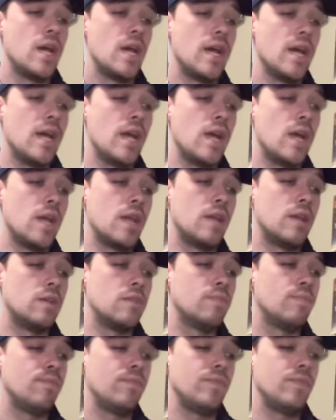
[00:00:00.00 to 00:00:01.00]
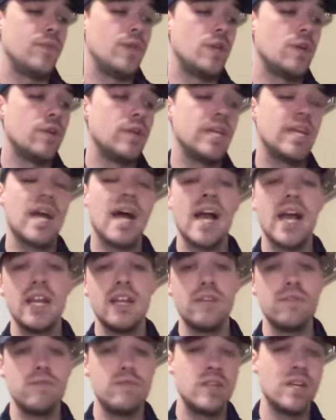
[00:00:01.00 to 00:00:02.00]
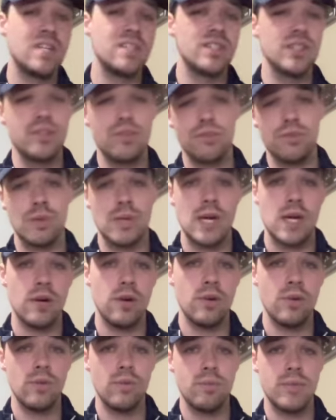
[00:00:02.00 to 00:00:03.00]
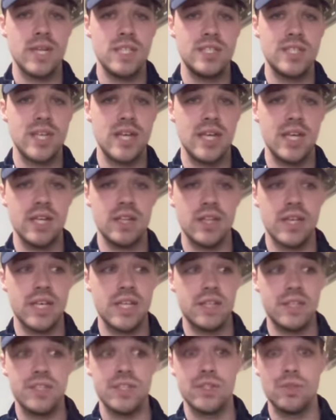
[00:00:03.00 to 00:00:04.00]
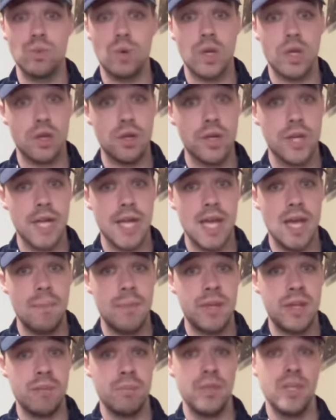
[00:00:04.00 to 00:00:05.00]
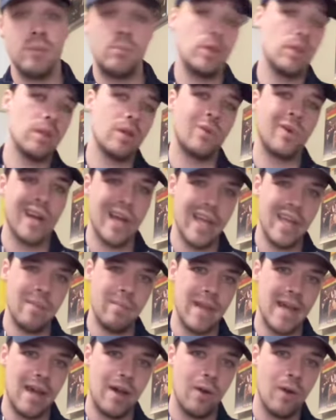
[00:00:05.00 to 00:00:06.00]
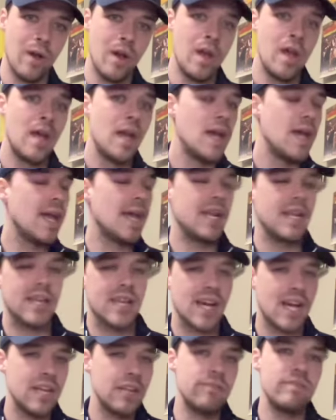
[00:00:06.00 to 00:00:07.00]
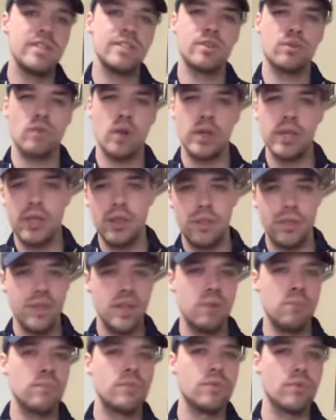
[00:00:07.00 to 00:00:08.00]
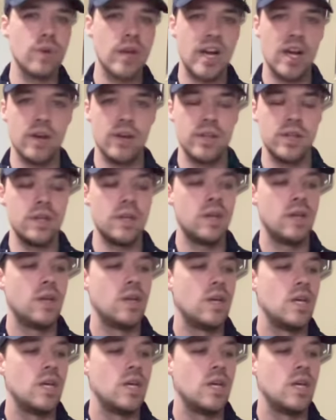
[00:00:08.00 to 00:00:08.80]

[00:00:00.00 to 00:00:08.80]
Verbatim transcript: And you know, he kind of does it throughout by saying like this is what could have happened to me, but look where I am now. And it kind of is a running theme throughout it.